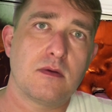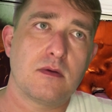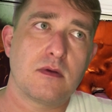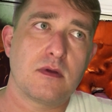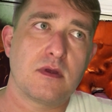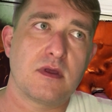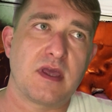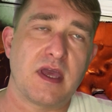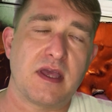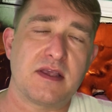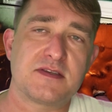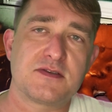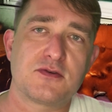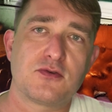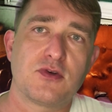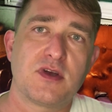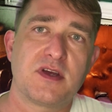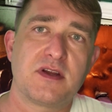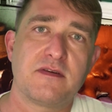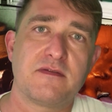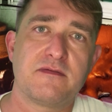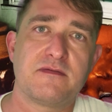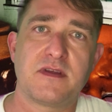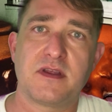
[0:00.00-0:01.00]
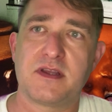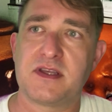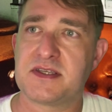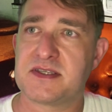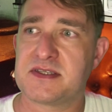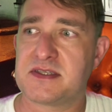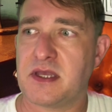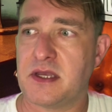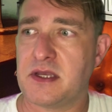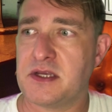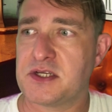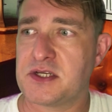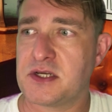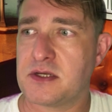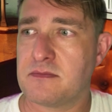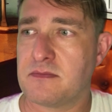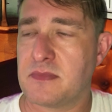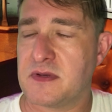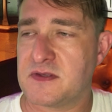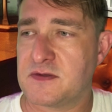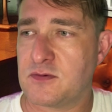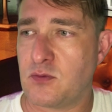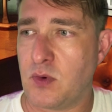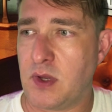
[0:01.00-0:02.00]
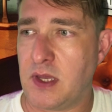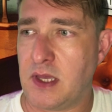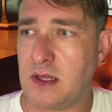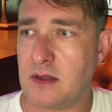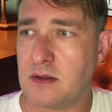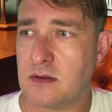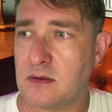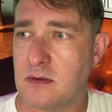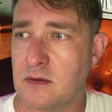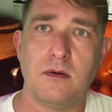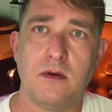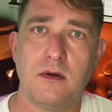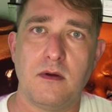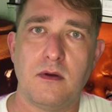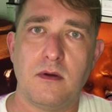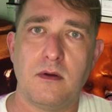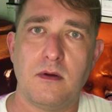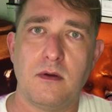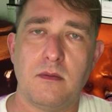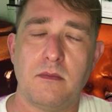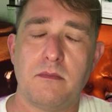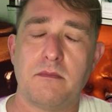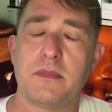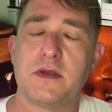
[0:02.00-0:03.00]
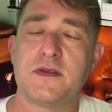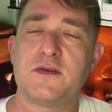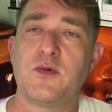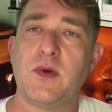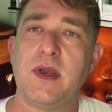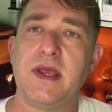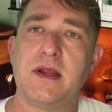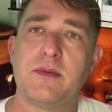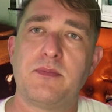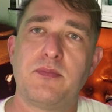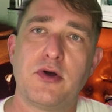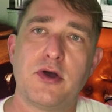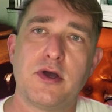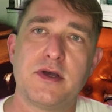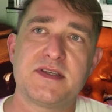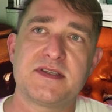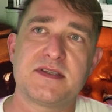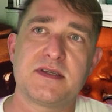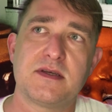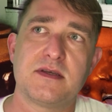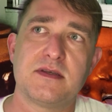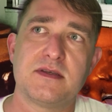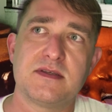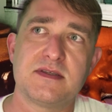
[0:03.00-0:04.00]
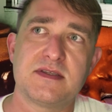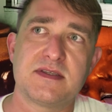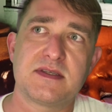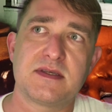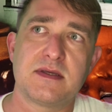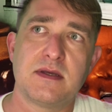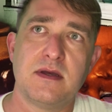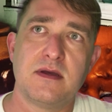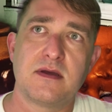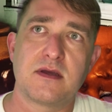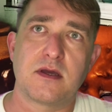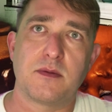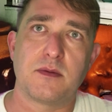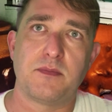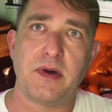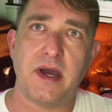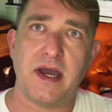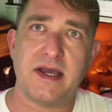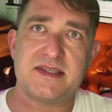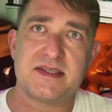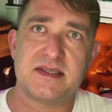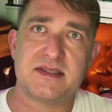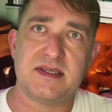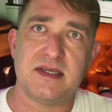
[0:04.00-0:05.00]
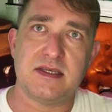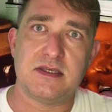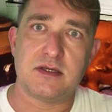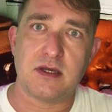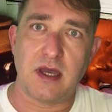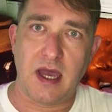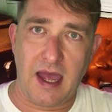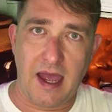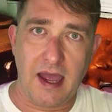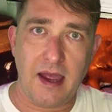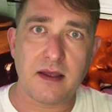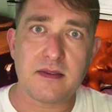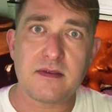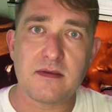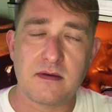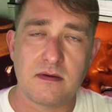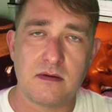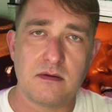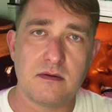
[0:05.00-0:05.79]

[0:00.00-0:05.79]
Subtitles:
gets rid of the distinction between a person's capacity to act